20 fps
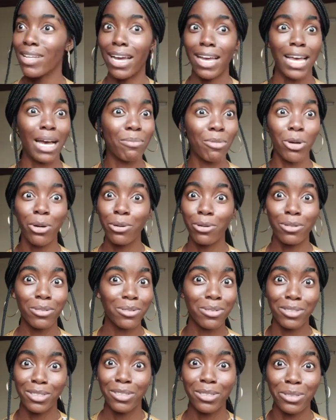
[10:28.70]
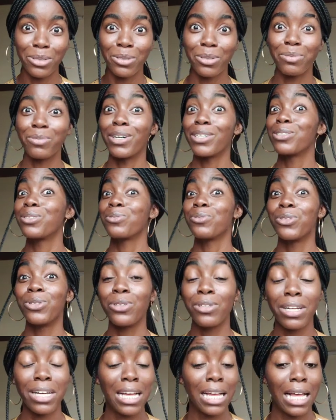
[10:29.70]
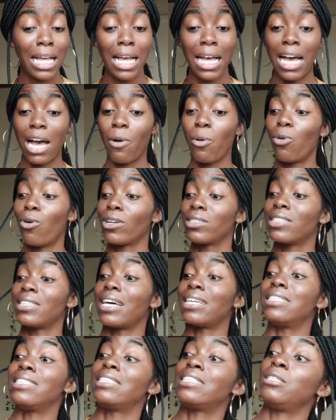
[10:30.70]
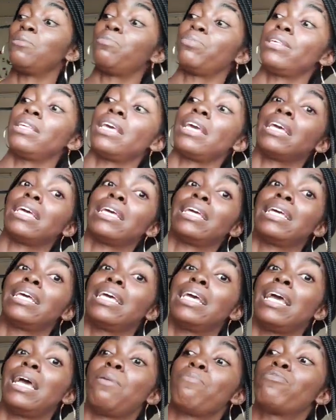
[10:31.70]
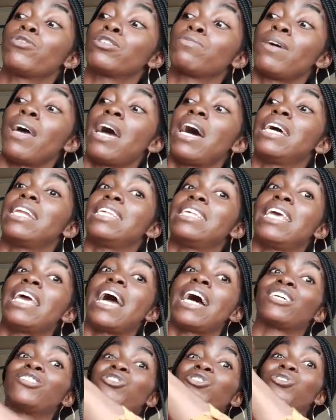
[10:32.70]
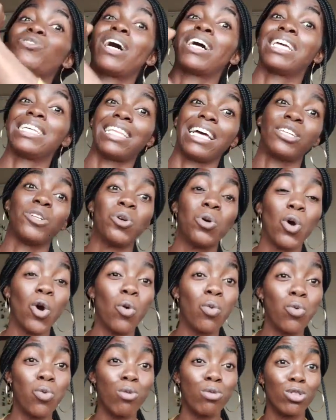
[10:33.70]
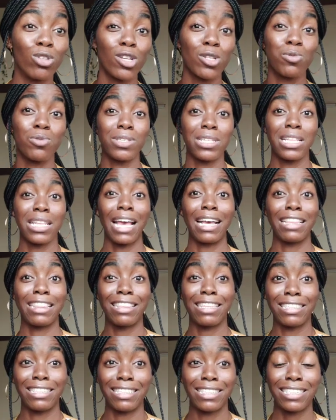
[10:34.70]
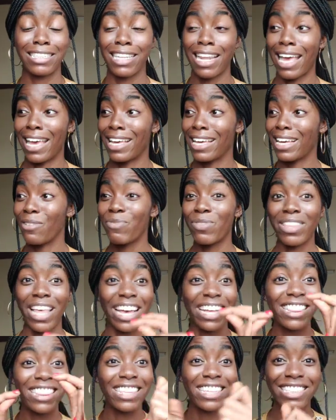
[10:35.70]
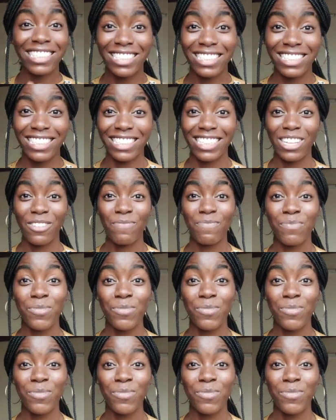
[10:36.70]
I am not going to deal. But wool, I'll cut it at the tip here. Put my hand here and drag it, and the whole wool just loosen like this, like this.